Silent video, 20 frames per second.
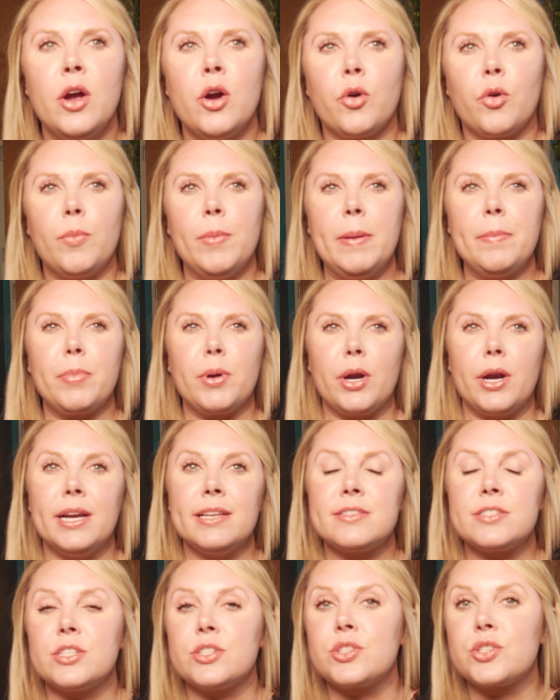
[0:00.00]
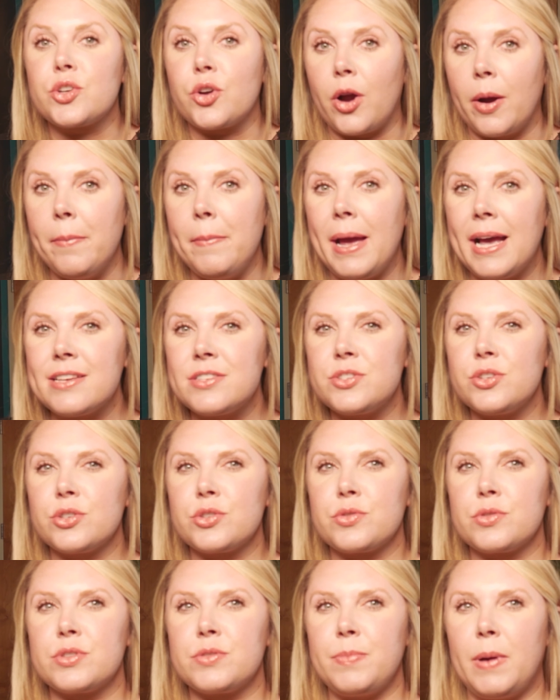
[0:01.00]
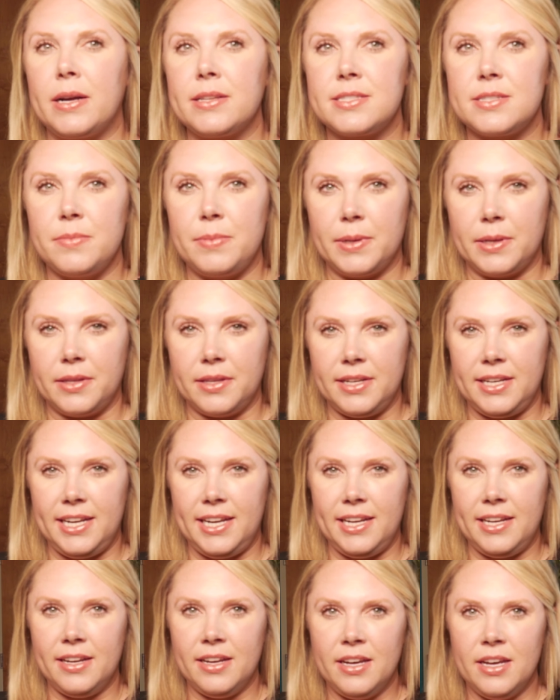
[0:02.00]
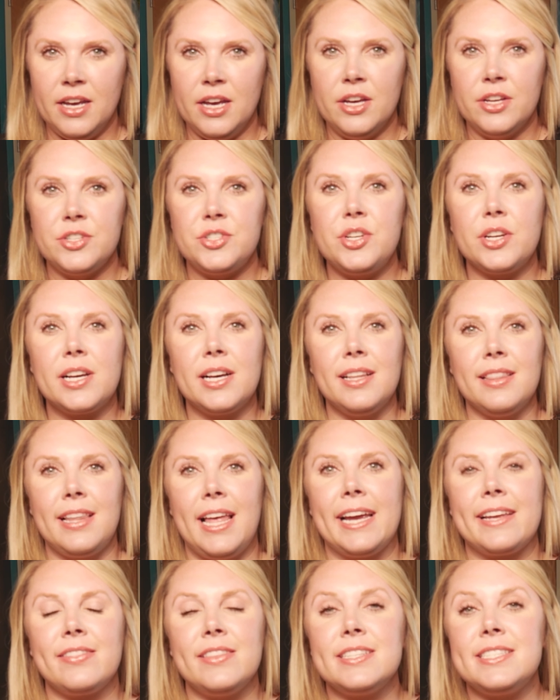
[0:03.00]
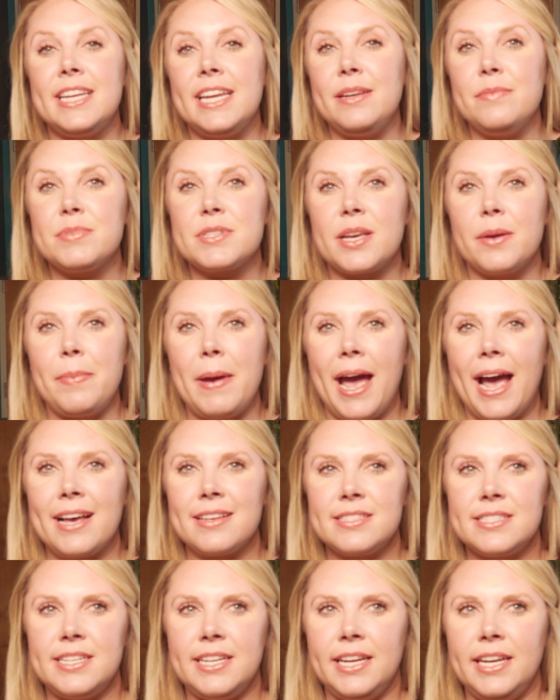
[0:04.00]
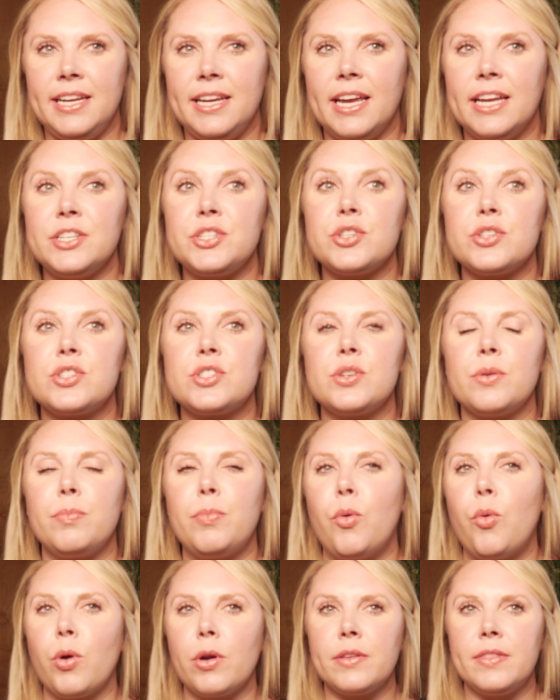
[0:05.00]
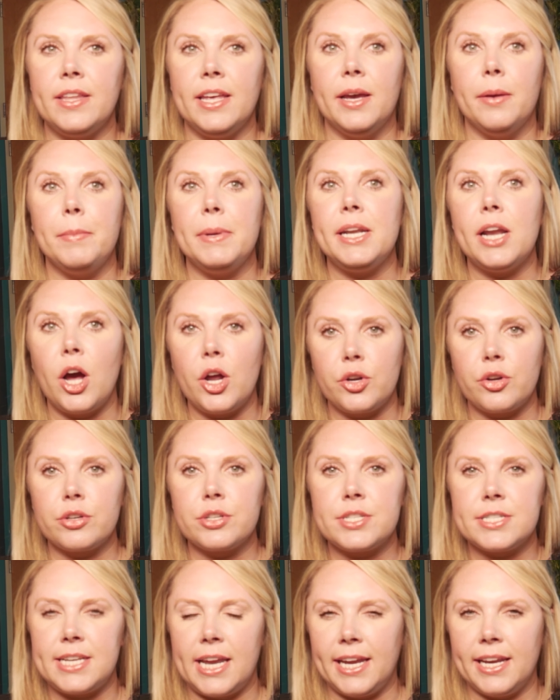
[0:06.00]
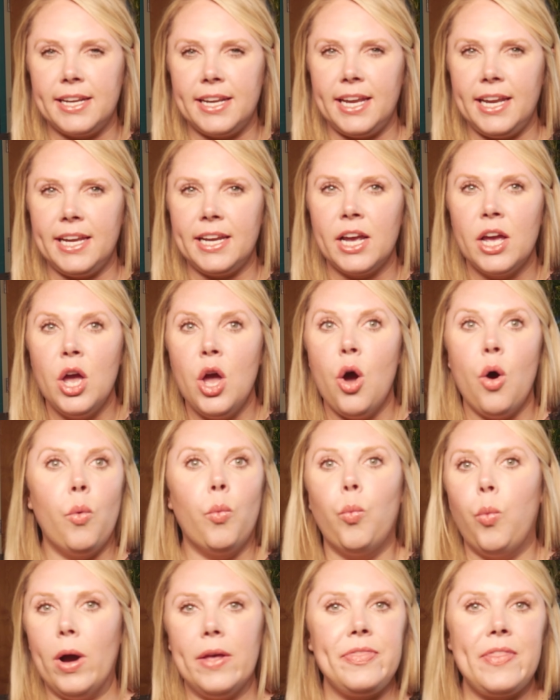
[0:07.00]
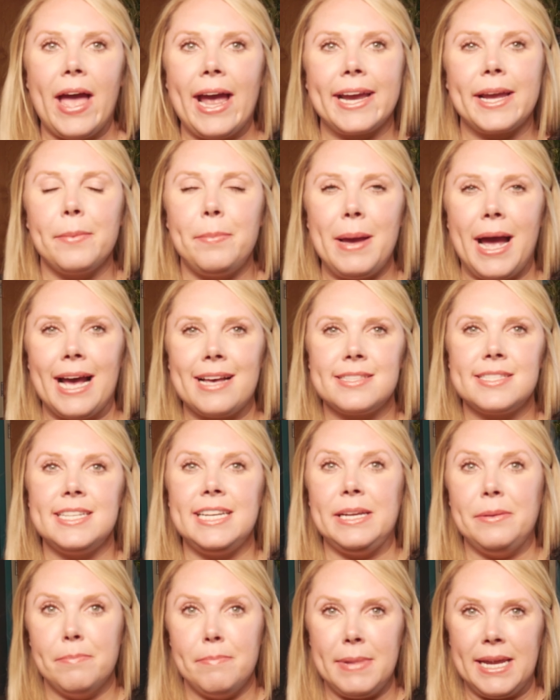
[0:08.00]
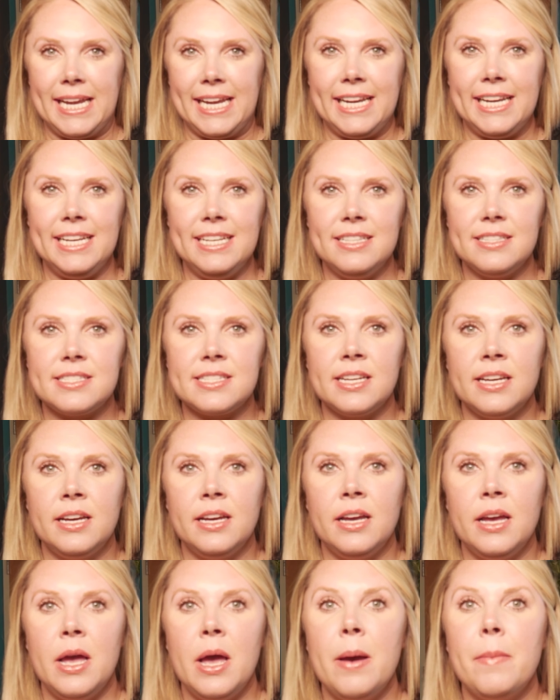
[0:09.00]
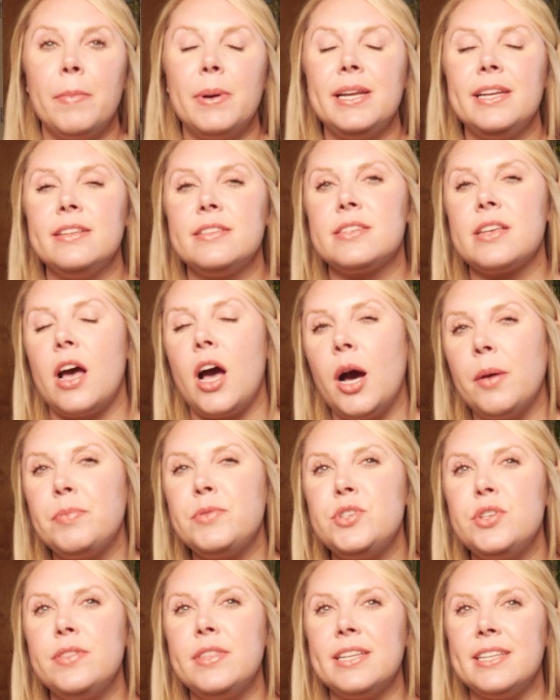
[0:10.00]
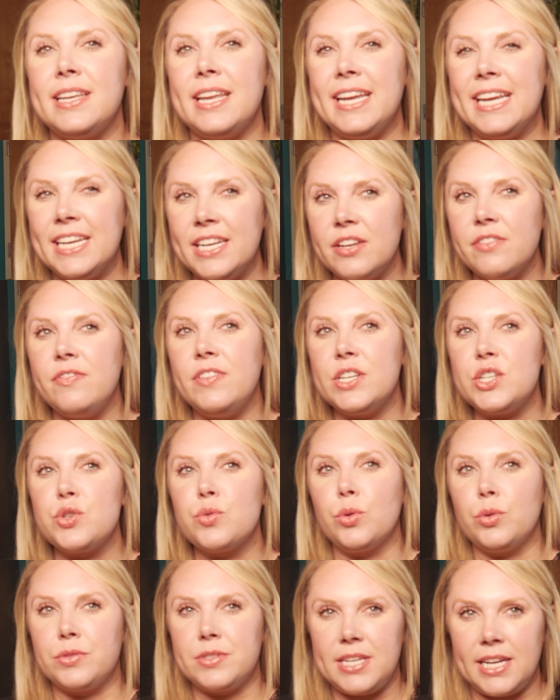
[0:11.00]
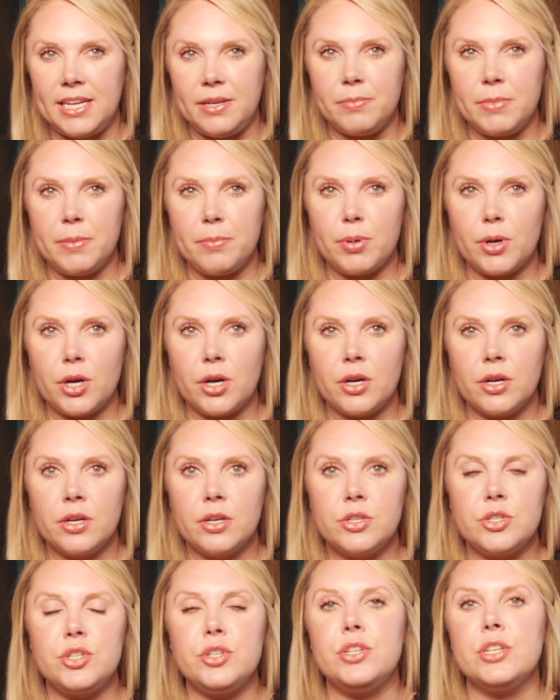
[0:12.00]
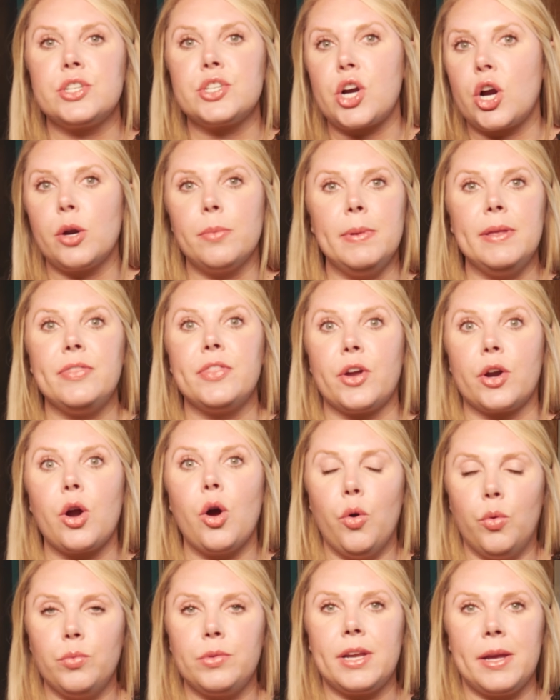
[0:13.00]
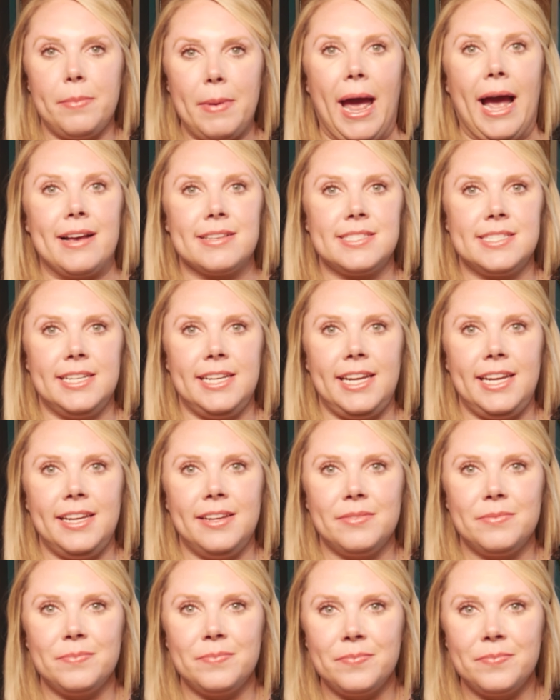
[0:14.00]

Remember, it's the Scrum Master's responsibility to collect the team's capacity and to support them in understanding what that capacity means, but it's up to the individual team member to determine their own capacity.